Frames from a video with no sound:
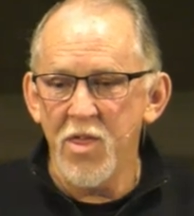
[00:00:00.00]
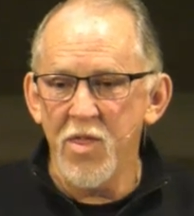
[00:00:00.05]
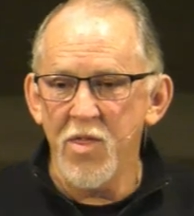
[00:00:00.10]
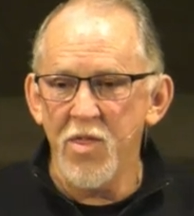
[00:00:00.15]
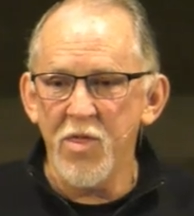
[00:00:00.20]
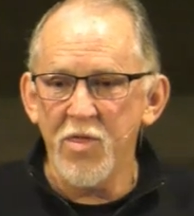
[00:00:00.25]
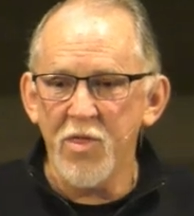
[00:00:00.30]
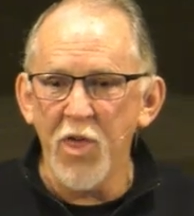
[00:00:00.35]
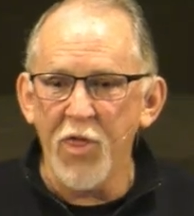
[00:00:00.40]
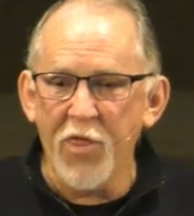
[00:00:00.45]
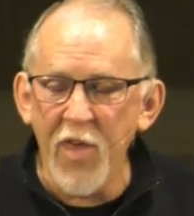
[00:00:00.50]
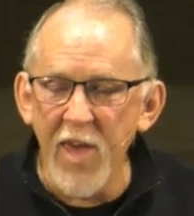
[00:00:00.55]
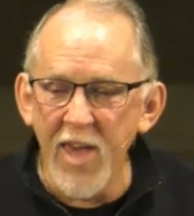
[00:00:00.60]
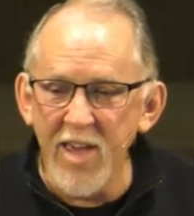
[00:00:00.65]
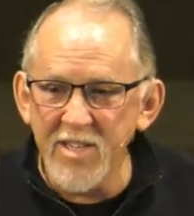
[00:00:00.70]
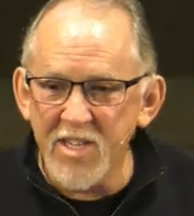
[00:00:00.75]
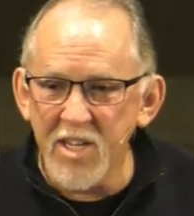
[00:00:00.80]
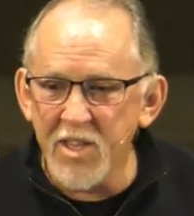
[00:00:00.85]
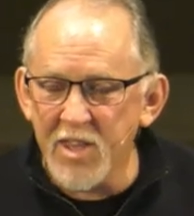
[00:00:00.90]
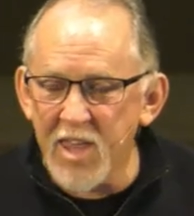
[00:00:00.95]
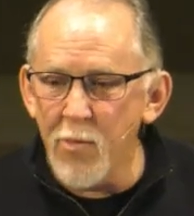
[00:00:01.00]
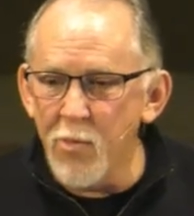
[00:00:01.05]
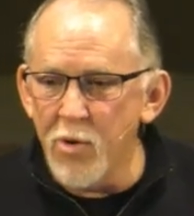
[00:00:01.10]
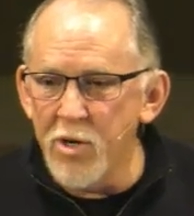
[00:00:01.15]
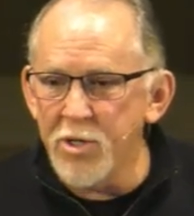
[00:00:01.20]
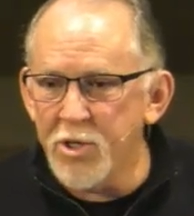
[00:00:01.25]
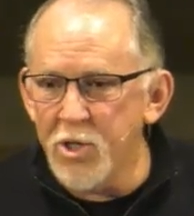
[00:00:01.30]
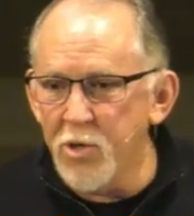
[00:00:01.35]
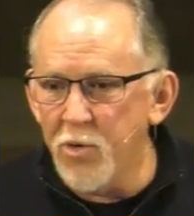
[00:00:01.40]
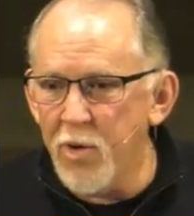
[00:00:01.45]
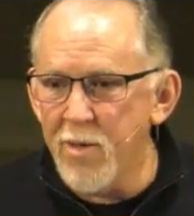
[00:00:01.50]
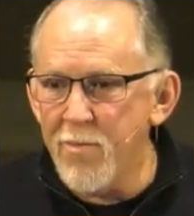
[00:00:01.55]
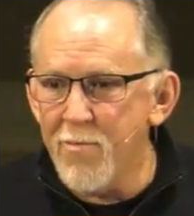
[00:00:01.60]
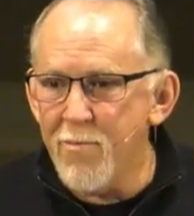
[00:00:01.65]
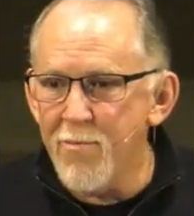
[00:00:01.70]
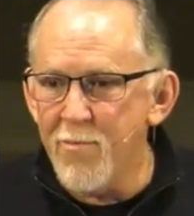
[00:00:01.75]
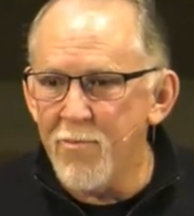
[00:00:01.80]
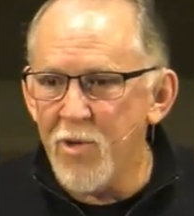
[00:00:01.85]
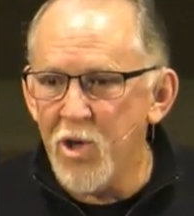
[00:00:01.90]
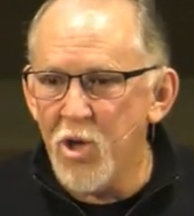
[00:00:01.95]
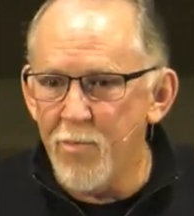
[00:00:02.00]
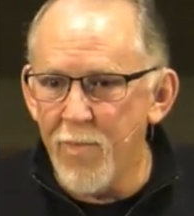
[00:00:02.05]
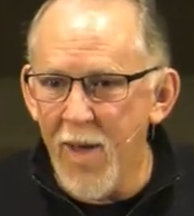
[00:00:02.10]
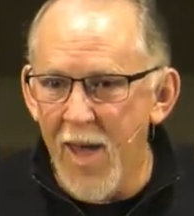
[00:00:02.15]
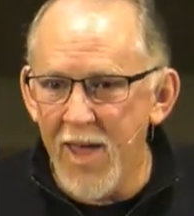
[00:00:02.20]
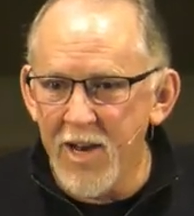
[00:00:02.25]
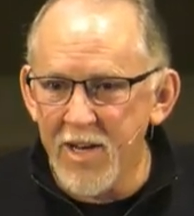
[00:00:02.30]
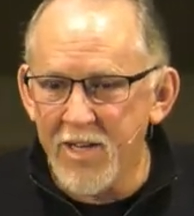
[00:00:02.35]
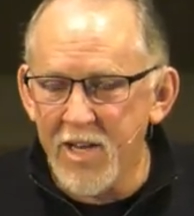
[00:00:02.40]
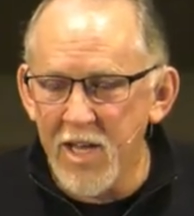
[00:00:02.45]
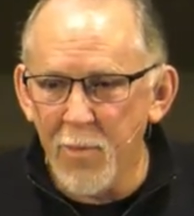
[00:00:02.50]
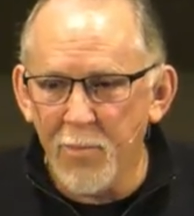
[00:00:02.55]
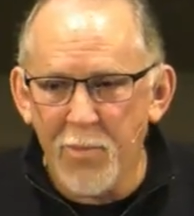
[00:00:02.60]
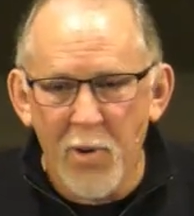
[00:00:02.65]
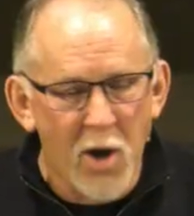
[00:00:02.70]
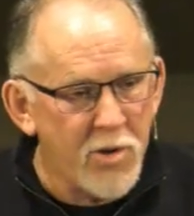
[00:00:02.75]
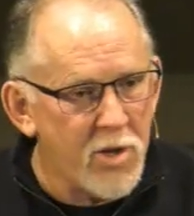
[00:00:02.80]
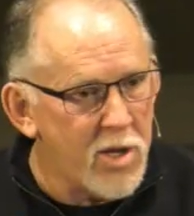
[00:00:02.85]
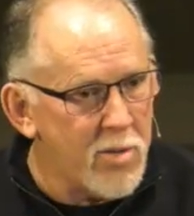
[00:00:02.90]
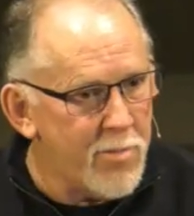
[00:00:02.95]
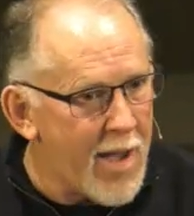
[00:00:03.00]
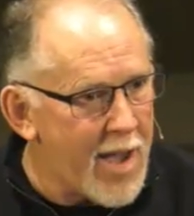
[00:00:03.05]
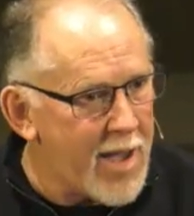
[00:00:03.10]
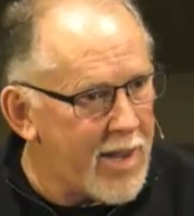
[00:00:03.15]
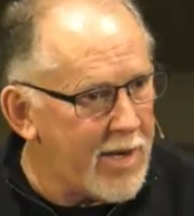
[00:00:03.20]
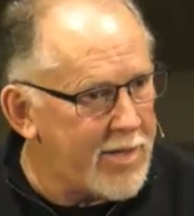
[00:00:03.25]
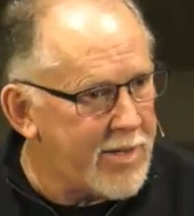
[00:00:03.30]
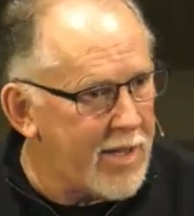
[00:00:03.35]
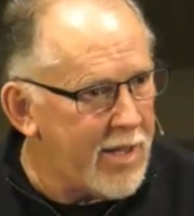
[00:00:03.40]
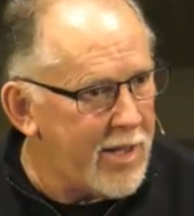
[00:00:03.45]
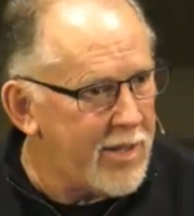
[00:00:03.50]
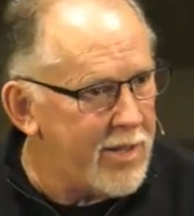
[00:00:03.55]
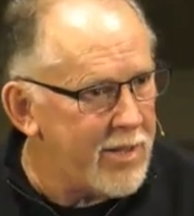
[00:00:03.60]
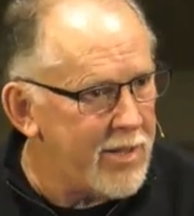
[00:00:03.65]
The things that they were doing, humanity upon humanity,